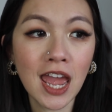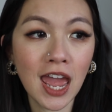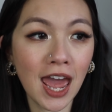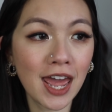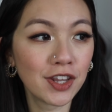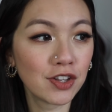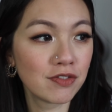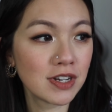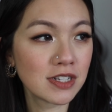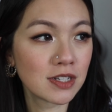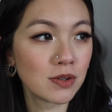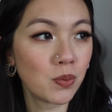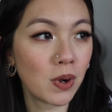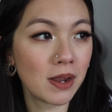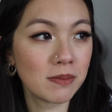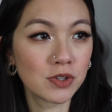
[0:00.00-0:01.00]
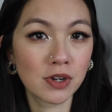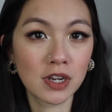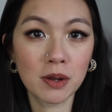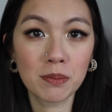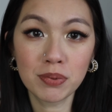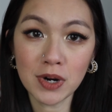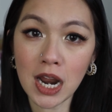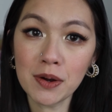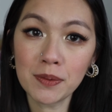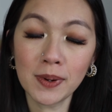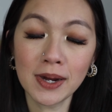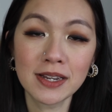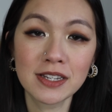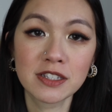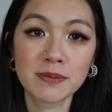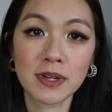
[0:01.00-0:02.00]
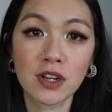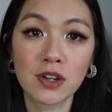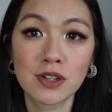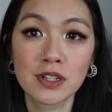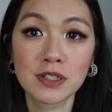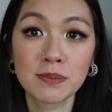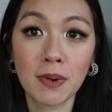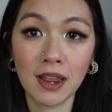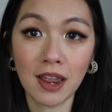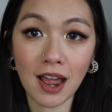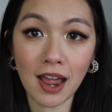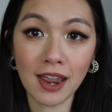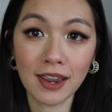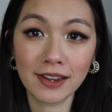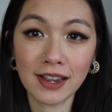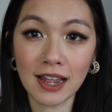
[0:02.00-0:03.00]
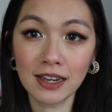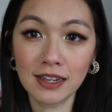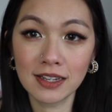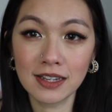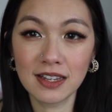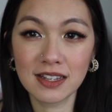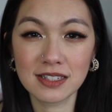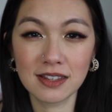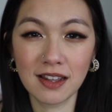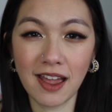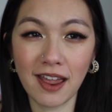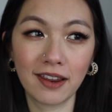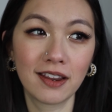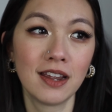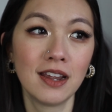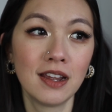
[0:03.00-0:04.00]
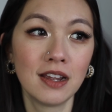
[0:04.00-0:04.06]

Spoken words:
And the reason why I'm doing a brown one is because my eye color is like